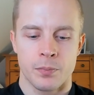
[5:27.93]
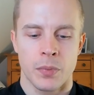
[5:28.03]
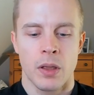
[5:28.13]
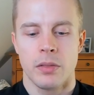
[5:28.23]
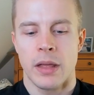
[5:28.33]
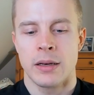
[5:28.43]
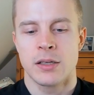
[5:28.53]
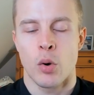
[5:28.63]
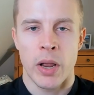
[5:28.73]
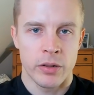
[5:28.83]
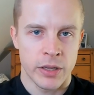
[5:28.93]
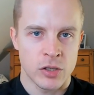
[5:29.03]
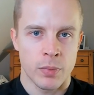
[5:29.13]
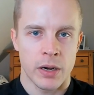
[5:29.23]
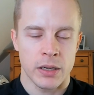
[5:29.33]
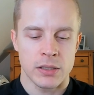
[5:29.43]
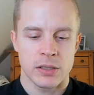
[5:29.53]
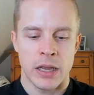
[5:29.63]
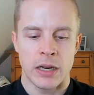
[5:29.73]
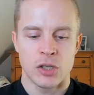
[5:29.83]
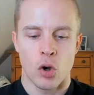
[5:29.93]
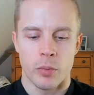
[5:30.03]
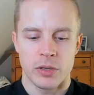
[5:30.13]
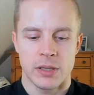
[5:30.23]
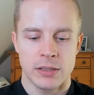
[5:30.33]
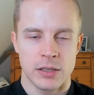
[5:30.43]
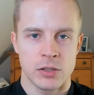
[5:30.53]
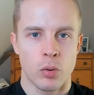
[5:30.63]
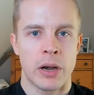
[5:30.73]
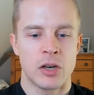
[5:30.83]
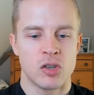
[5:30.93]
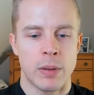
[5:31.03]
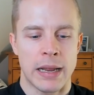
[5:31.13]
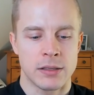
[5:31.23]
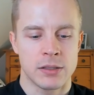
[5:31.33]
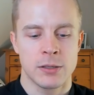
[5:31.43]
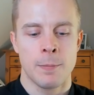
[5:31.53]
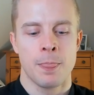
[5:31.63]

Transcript: that uh, regulate your body's energy homeostasis or energy balance.